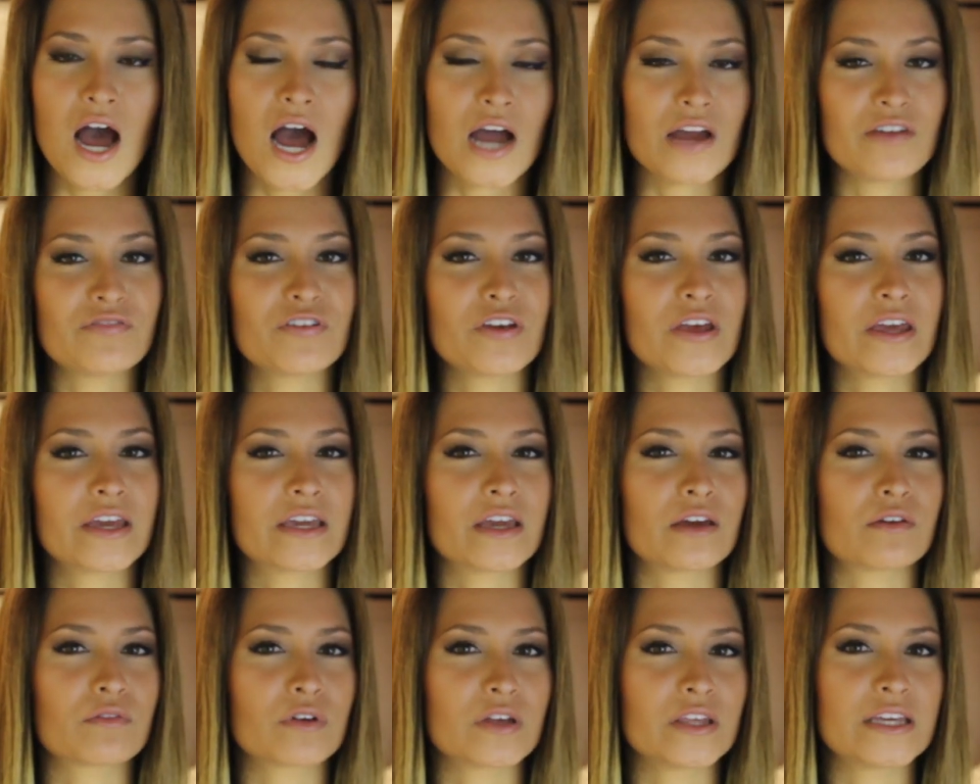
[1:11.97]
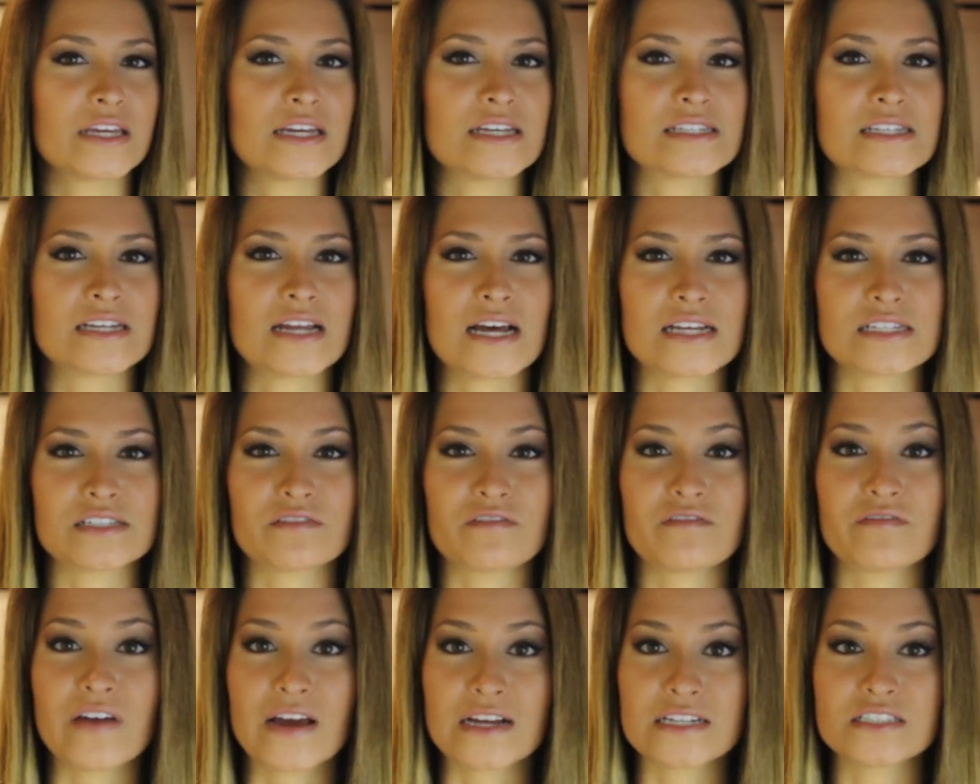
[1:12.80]
I feel like it really isn't as
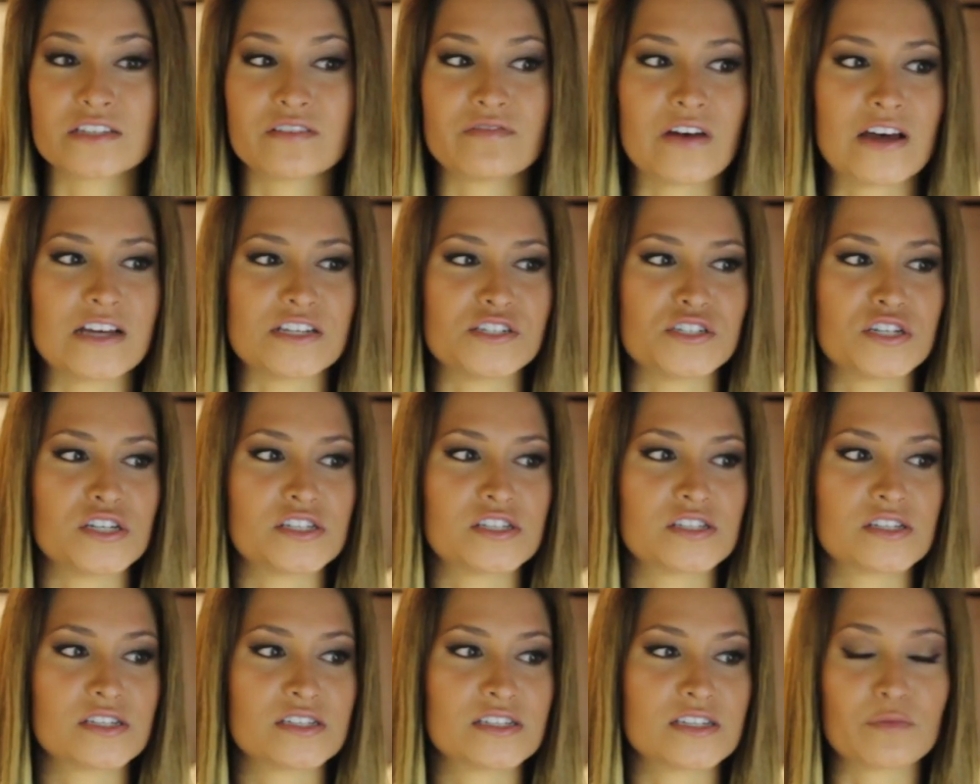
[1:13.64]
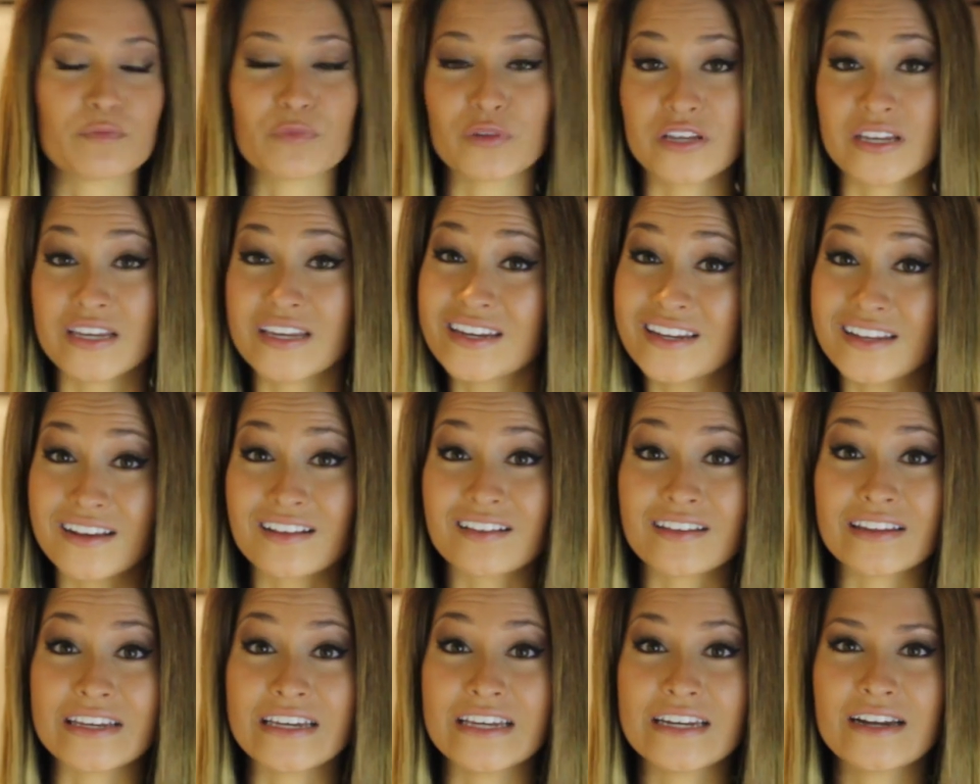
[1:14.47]
effective as just simply eating
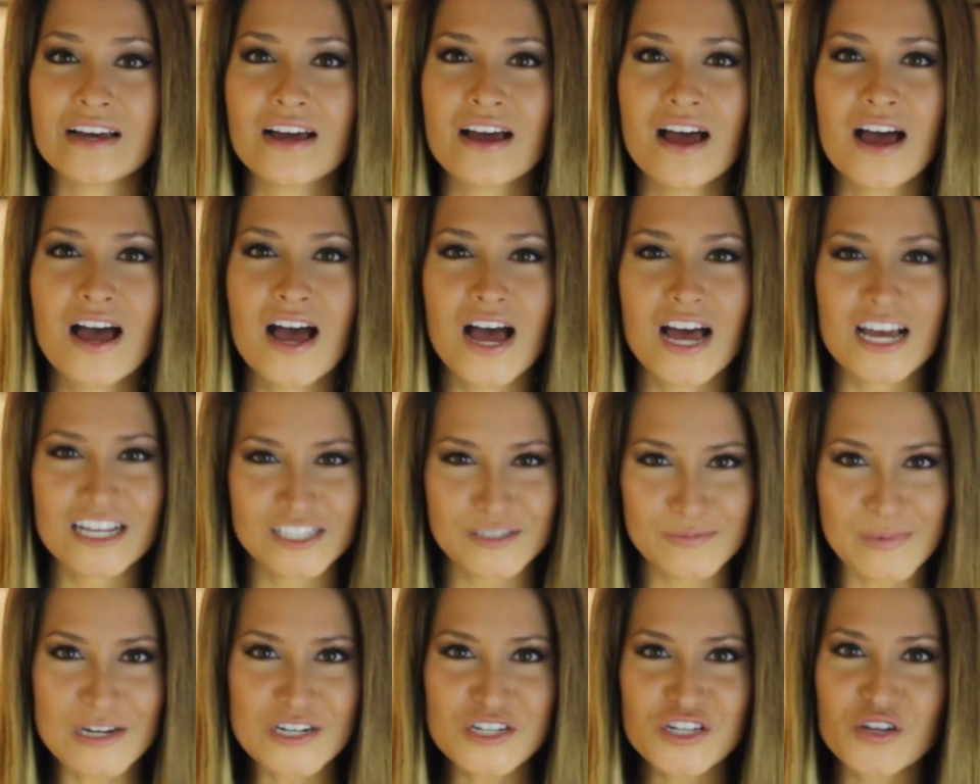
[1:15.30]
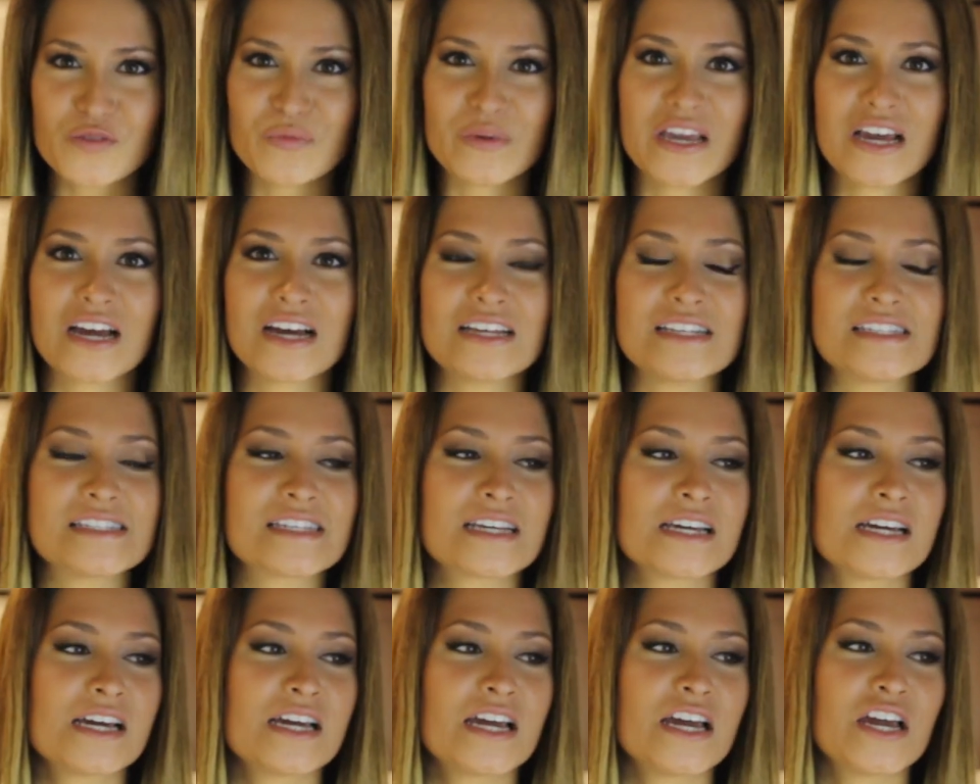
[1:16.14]
clean, especially
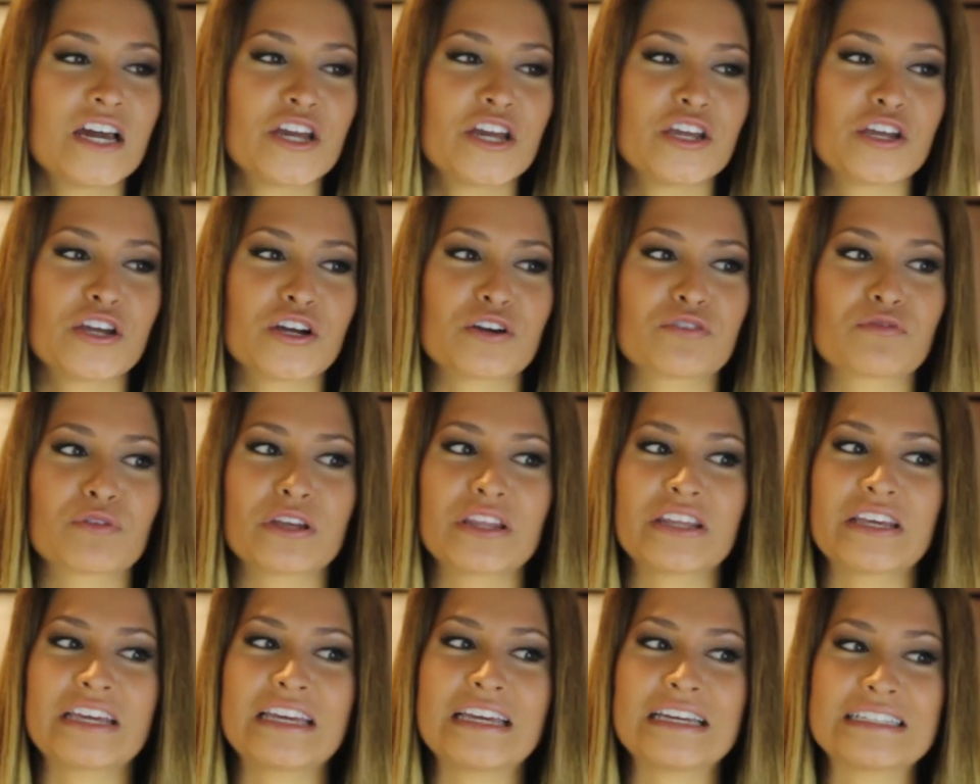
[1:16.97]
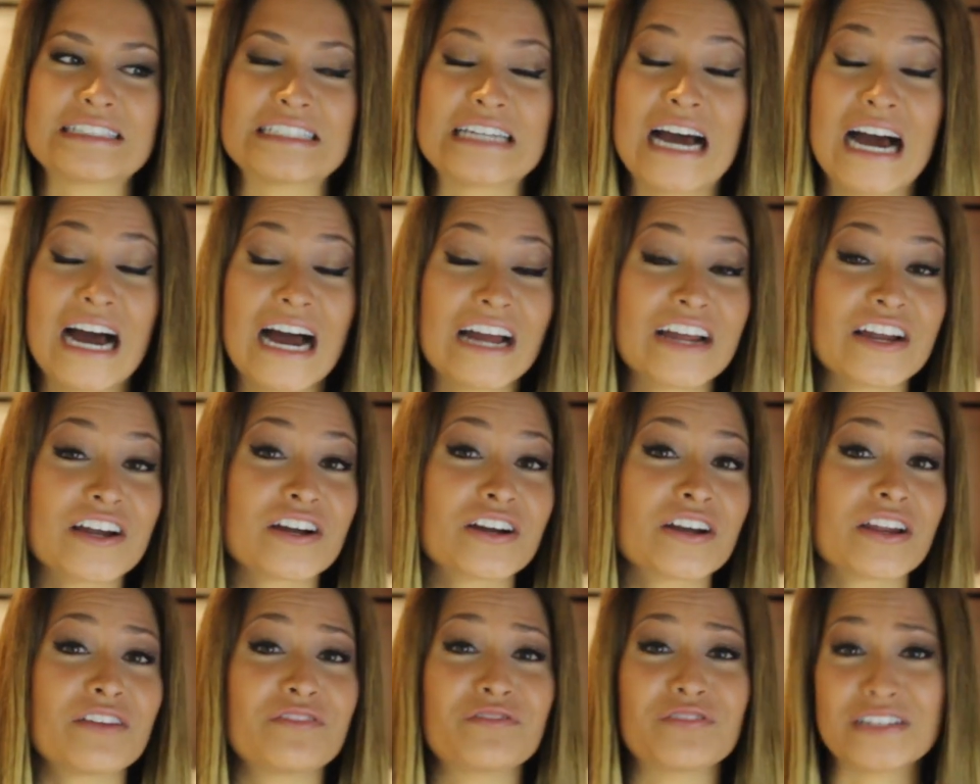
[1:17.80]
because you're really
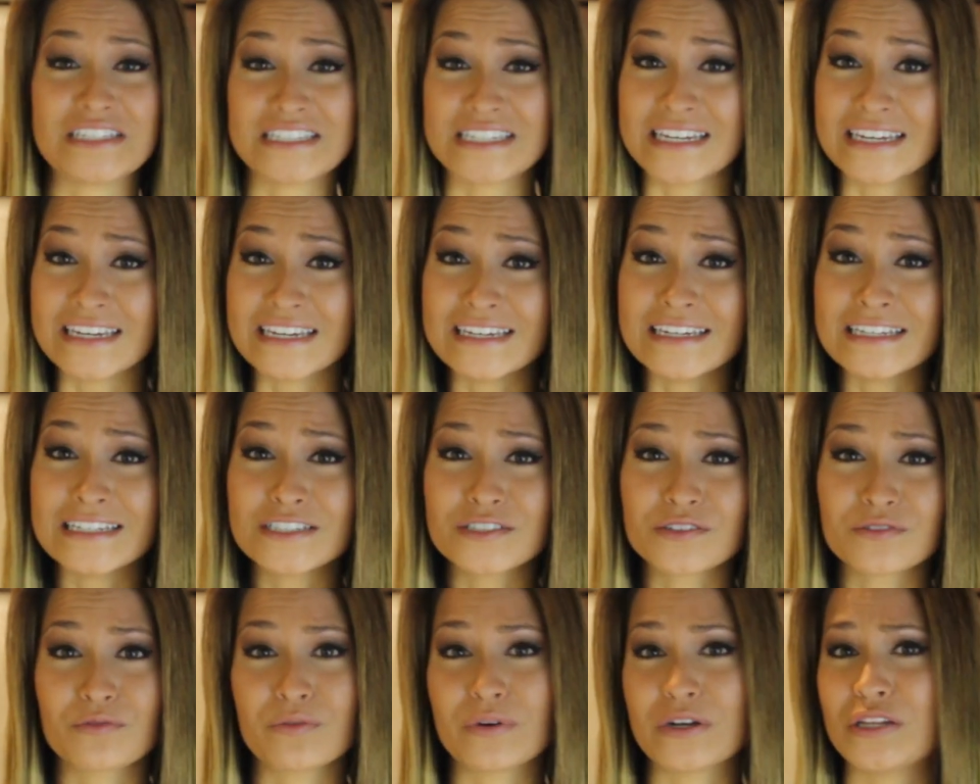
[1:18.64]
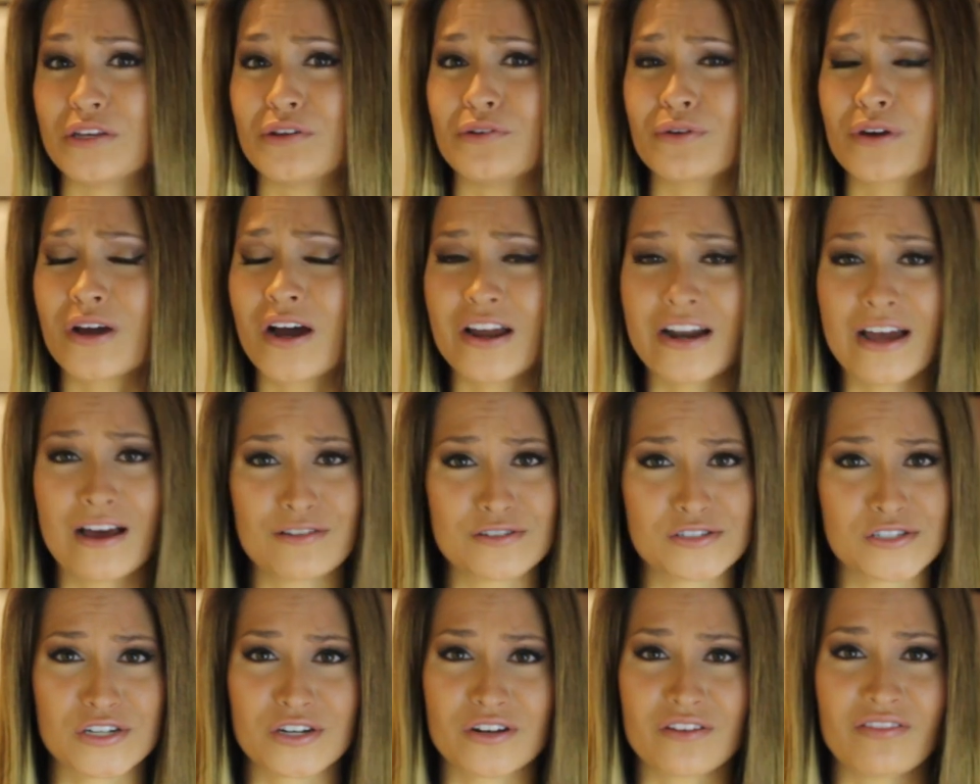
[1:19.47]
tired and fatigued when you cut
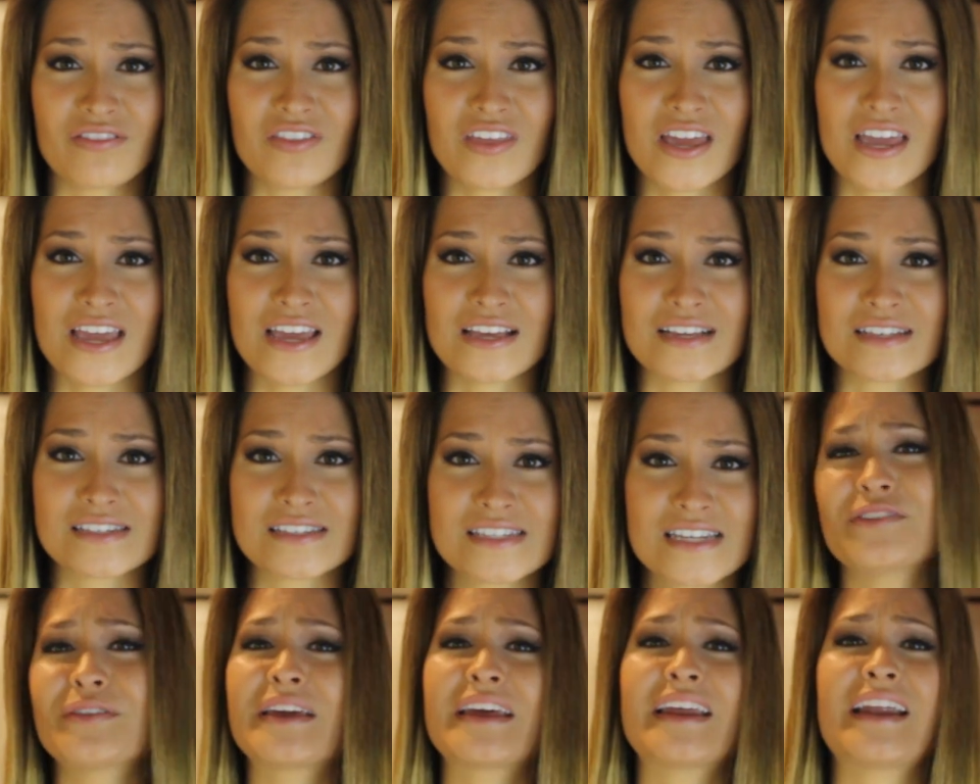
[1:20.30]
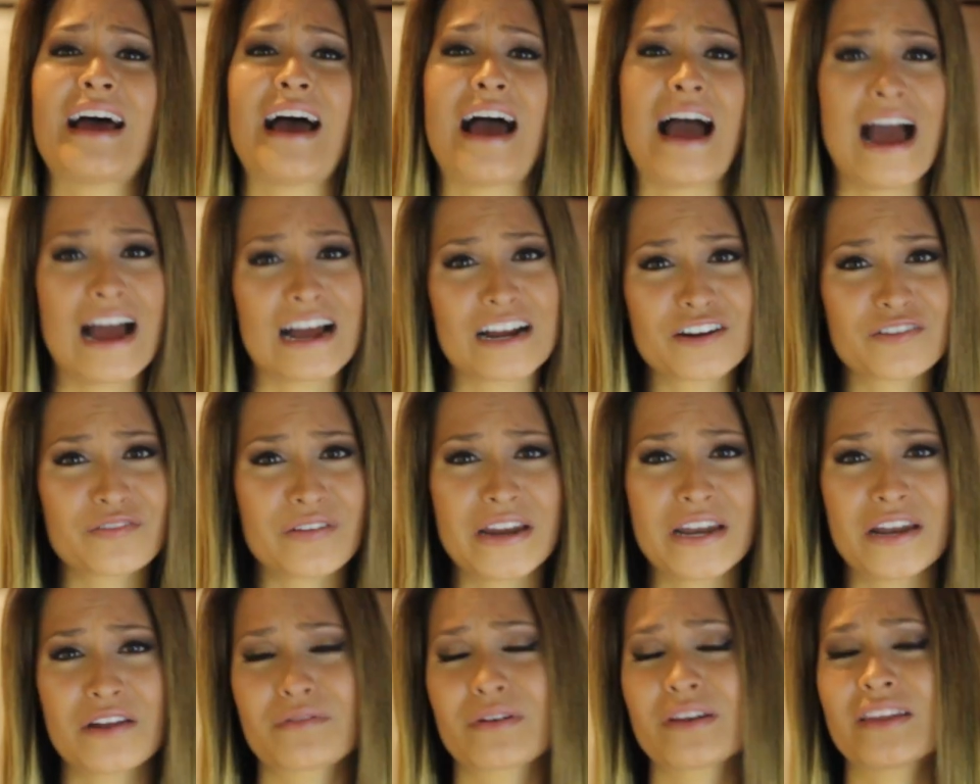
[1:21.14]
out certain things. You get
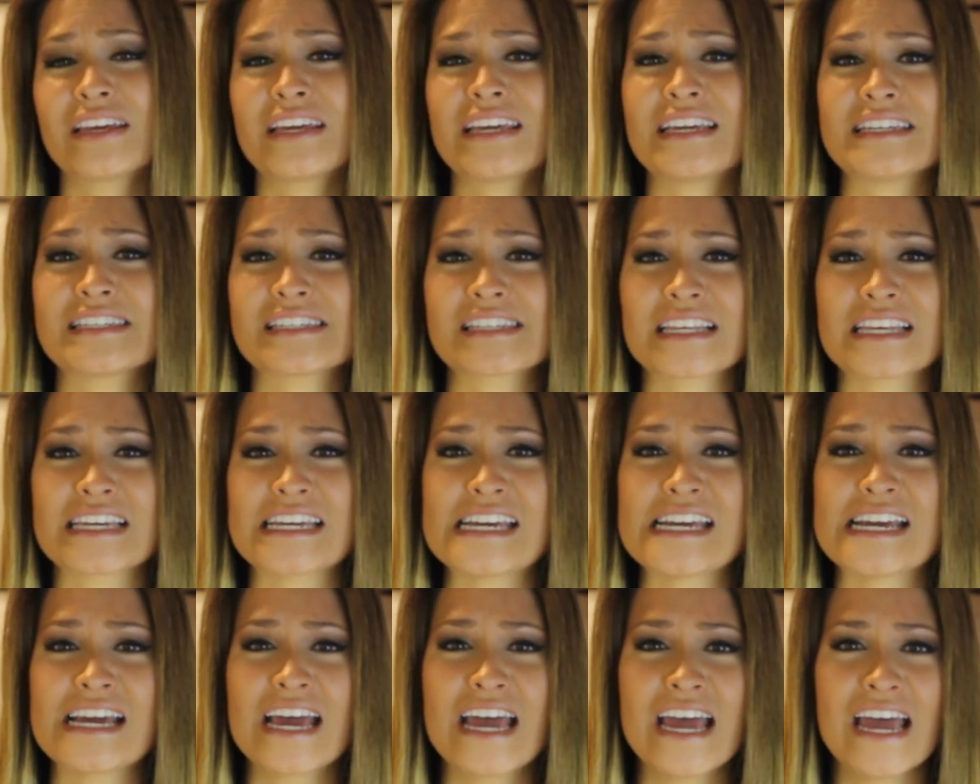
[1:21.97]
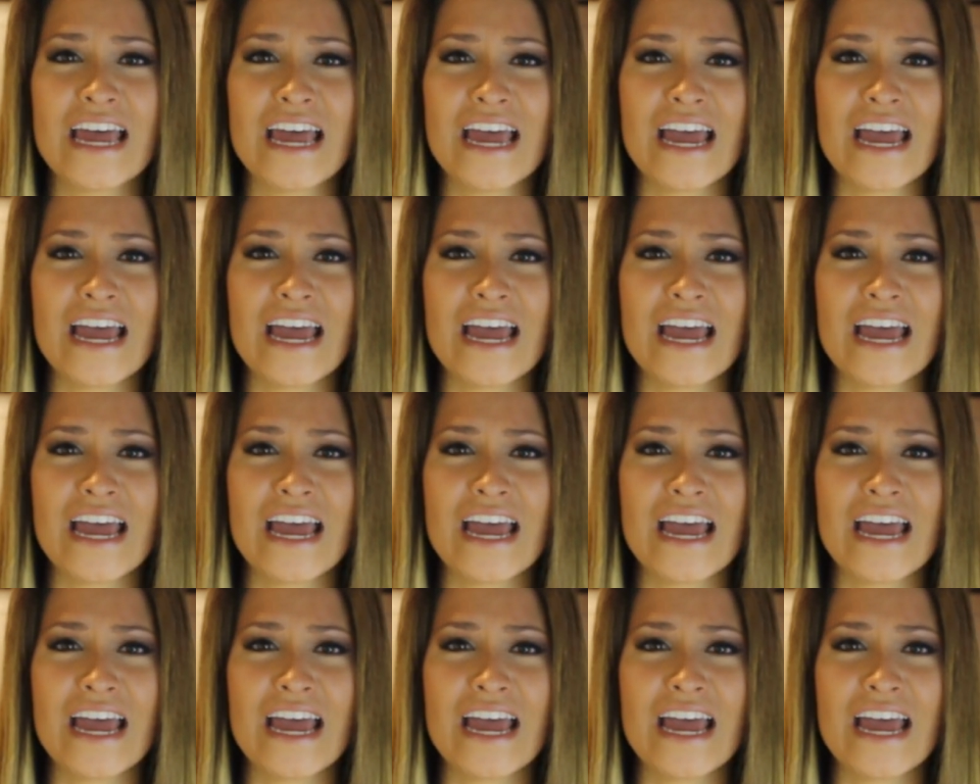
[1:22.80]
aggravated really easily.